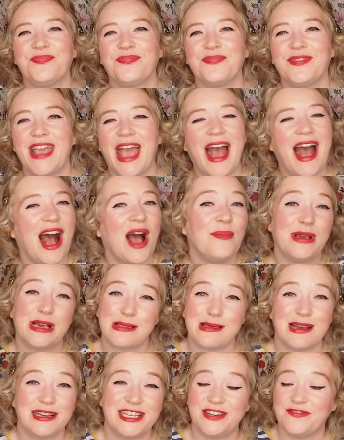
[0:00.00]
yeah, I'm
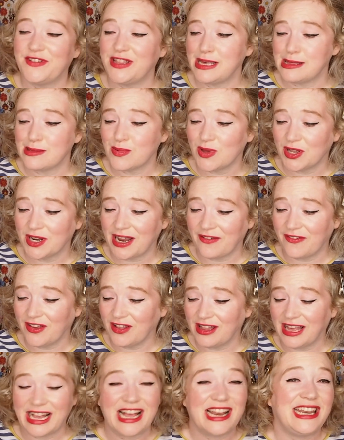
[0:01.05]
excited for this one. I feel
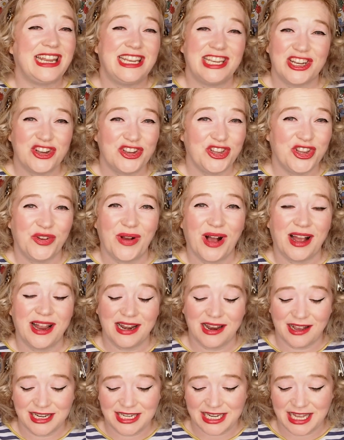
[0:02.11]
like I needed a new
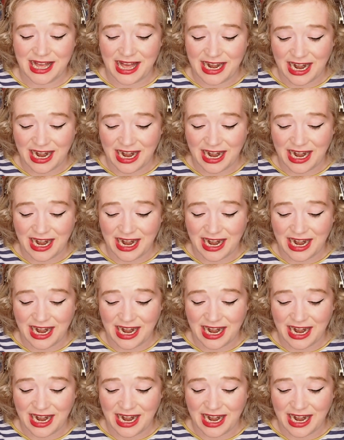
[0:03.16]
highlighter and